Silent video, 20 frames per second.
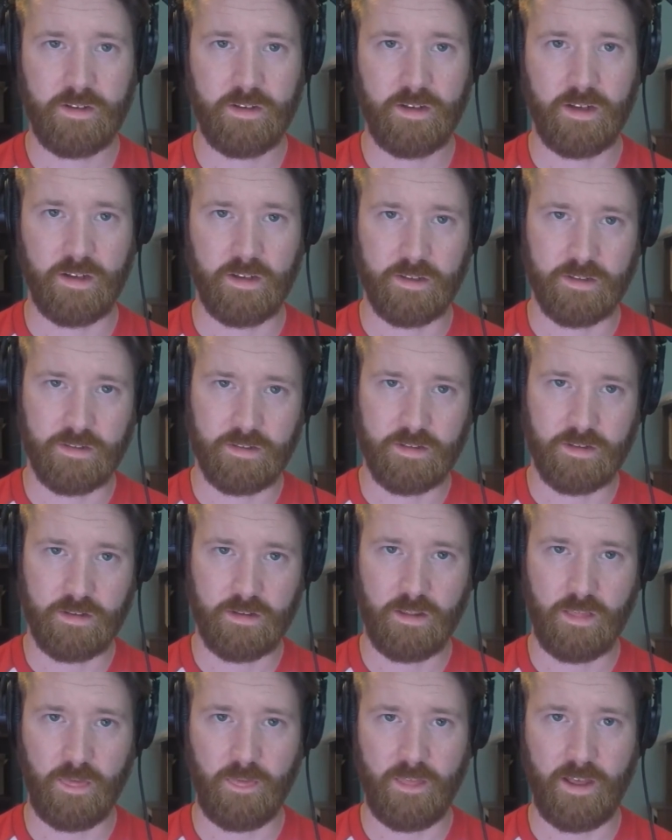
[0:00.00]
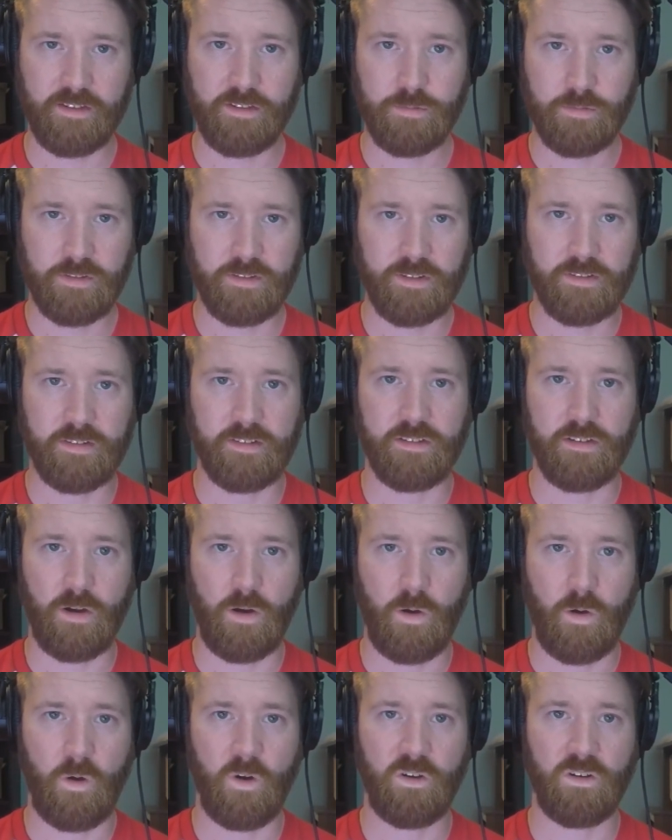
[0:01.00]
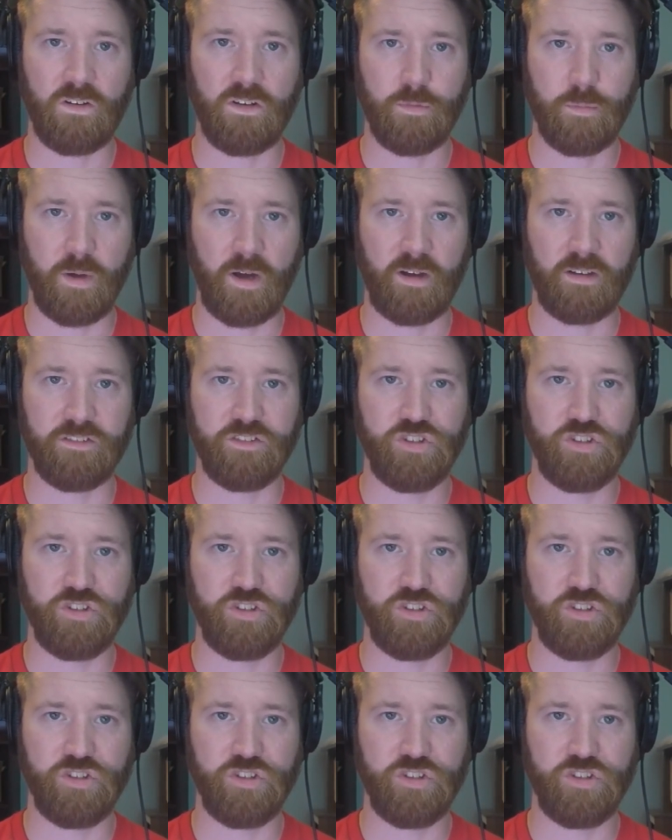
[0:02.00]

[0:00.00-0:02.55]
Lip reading: and that's what this is all about.